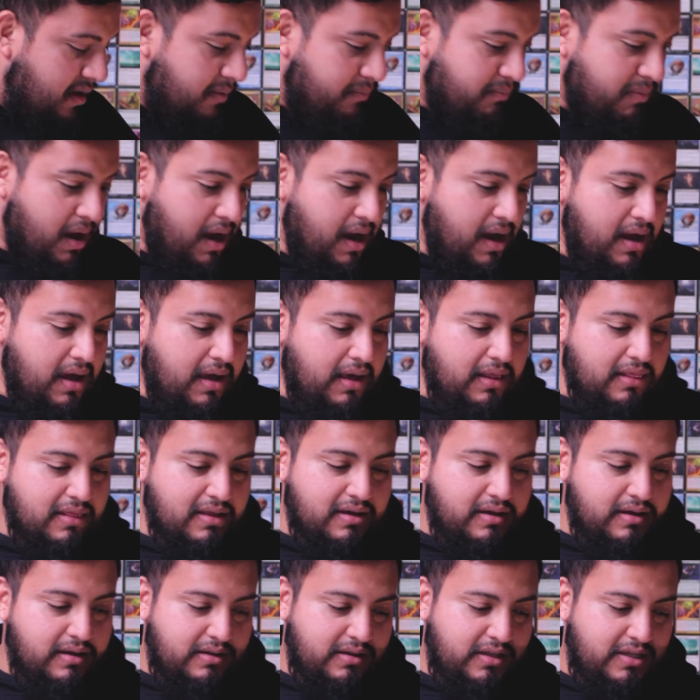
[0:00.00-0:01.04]
by
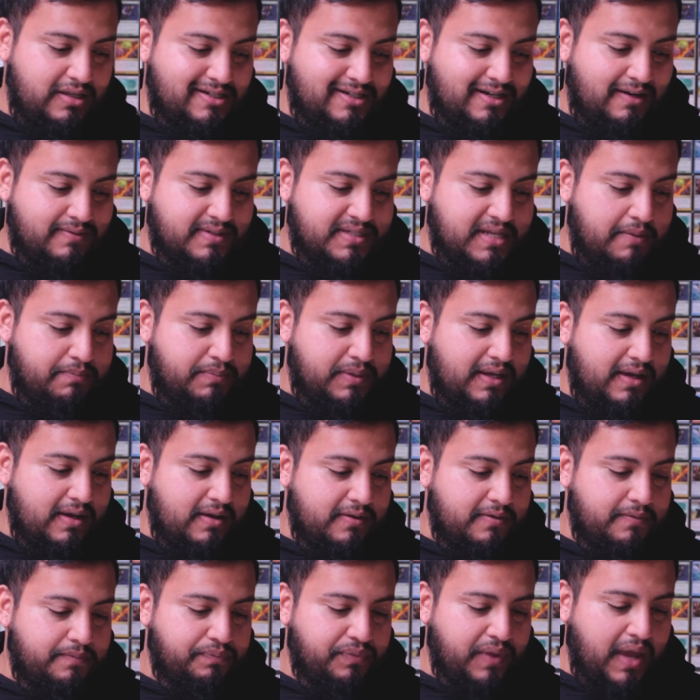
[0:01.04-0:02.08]
the Legion of Septiel,